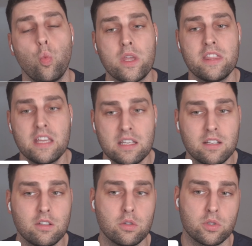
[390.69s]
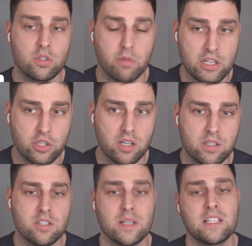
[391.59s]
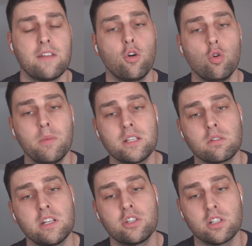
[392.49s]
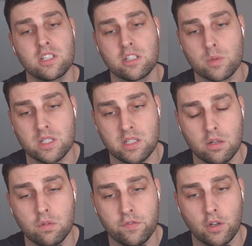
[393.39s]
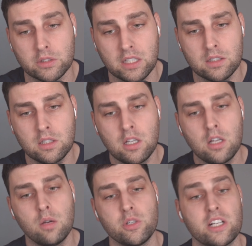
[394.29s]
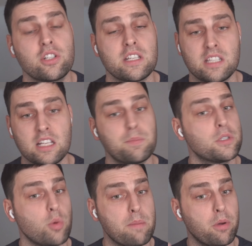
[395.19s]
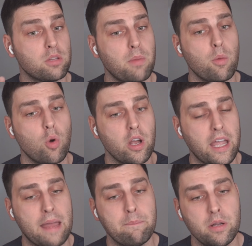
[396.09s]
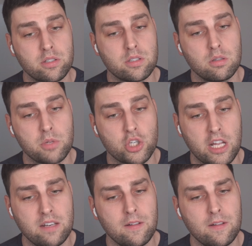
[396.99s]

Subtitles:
within your screenshots. I save all my screenshots into a single folder, which actually syncs between both my work and personal machine.